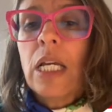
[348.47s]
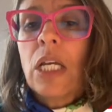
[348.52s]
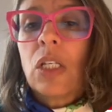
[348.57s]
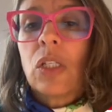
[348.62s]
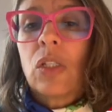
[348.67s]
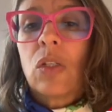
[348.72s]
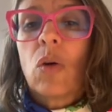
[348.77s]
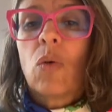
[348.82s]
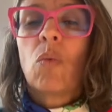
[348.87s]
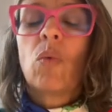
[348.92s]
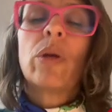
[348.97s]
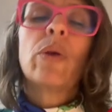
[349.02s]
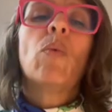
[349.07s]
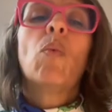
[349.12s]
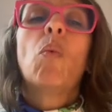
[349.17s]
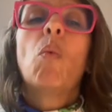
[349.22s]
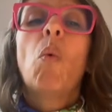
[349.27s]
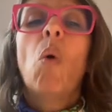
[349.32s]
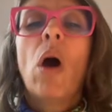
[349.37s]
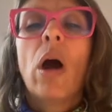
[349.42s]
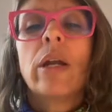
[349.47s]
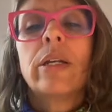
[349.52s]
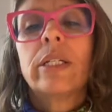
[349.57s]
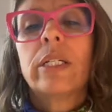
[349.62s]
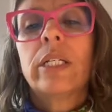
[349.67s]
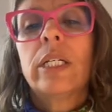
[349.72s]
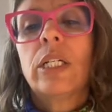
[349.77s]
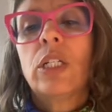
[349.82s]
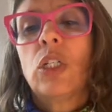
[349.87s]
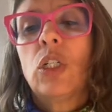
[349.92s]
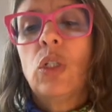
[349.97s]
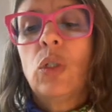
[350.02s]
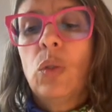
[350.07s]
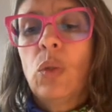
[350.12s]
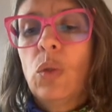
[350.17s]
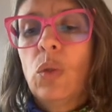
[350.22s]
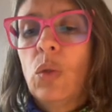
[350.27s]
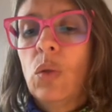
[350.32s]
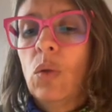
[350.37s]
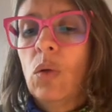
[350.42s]
So we wanted
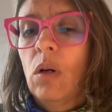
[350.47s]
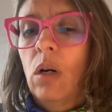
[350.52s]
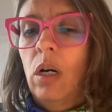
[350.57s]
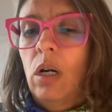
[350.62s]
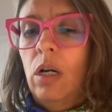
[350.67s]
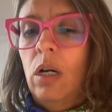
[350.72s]
to